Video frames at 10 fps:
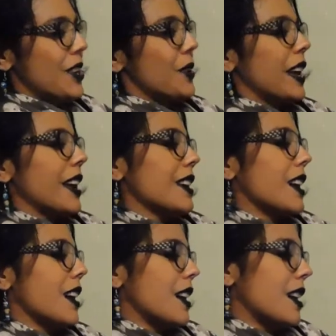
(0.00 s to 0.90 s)
Okay,
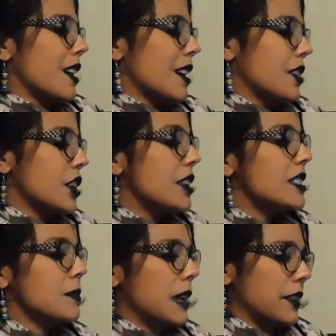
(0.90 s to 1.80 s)
uh, the Good
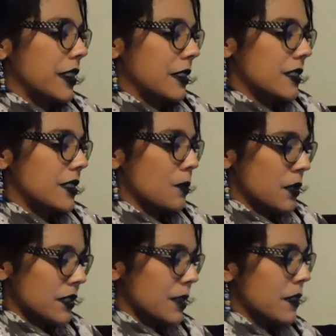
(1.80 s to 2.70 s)
Samaritans, the
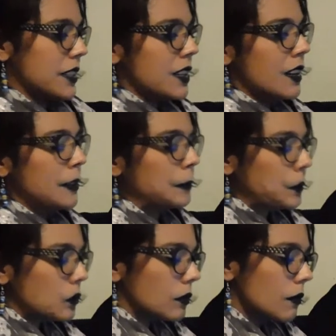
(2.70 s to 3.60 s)
Bon Samaritan,
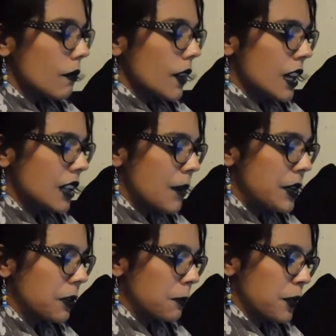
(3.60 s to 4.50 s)
a lobby
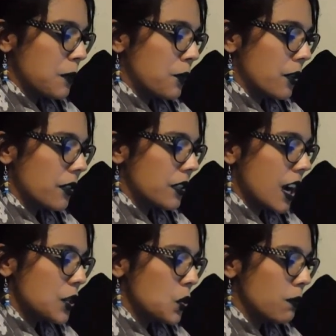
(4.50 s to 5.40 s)
group for the poor
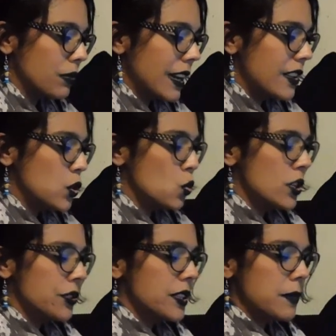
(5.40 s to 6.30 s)
thought to apply this
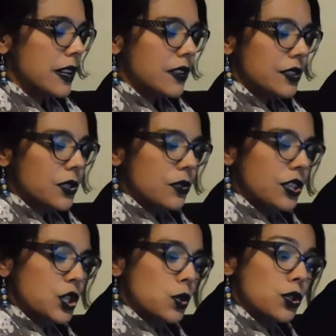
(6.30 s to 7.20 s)
wondrous medical
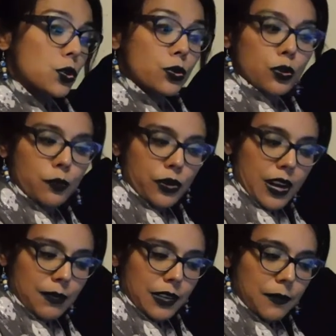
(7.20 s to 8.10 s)
solution to a social
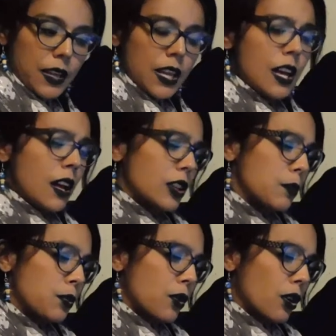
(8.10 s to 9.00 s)
problem. The
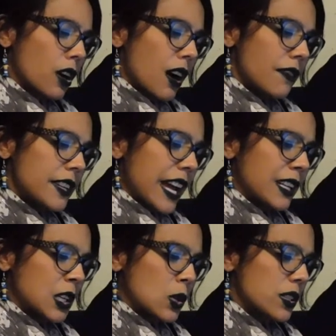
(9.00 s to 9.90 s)
poor often had
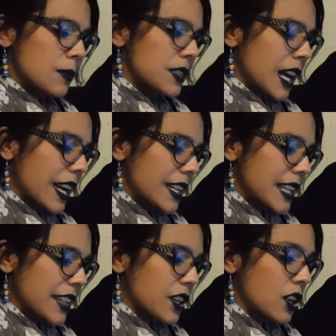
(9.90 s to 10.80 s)
unwholesome diets
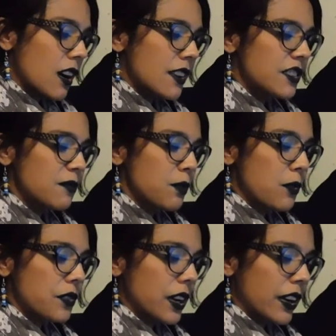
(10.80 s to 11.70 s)
at the cost of
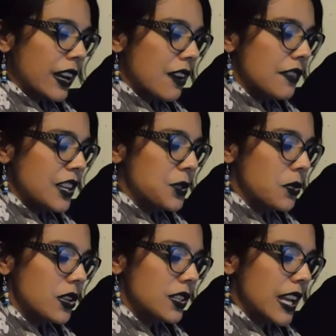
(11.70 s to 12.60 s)
both their health and to
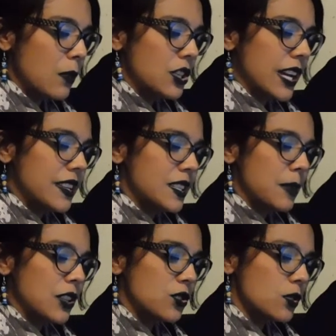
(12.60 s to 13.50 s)
the state, which had to
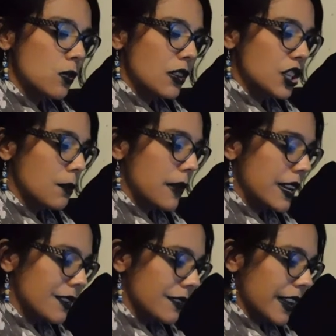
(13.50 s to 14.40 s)
spend so much on
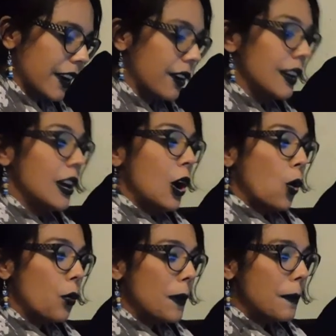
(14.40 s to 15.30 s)
medical care.
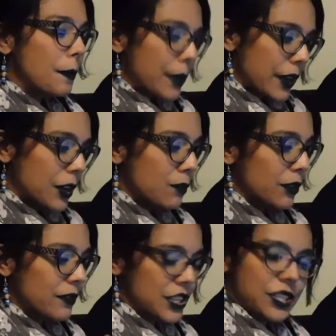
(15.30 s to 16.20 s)
What better,
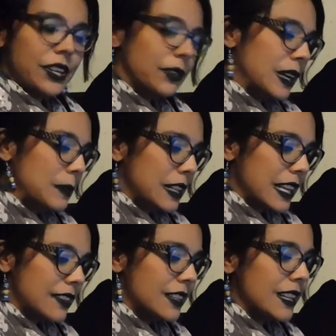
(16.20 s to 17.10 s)
more visionary
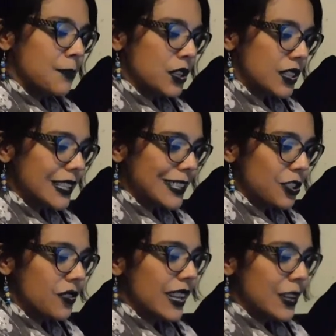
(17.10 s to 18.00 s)
remedy than a
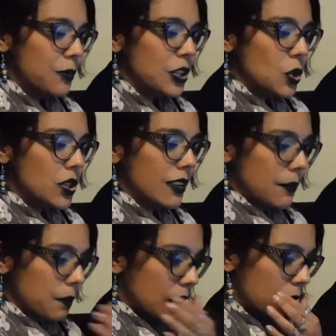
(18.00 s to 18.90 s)
procedure that in reducing
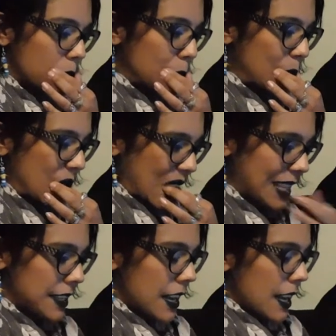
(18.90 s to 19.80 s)
food
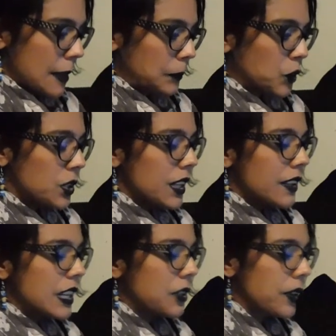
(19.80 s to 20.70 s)
budgets to
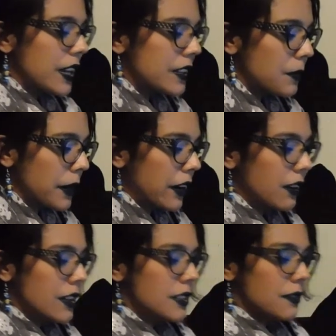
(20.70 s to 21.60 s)
nothing created the
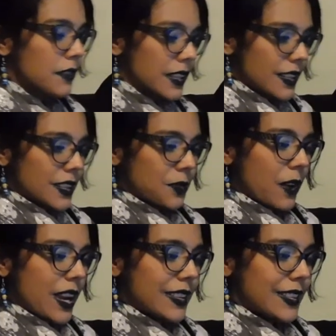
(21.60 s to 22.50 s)
paragons of fitness,
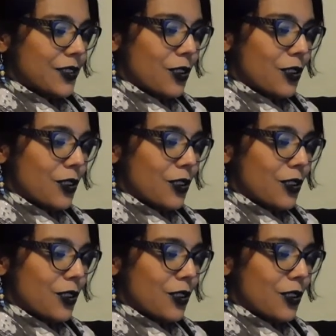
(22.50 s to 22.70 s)
right?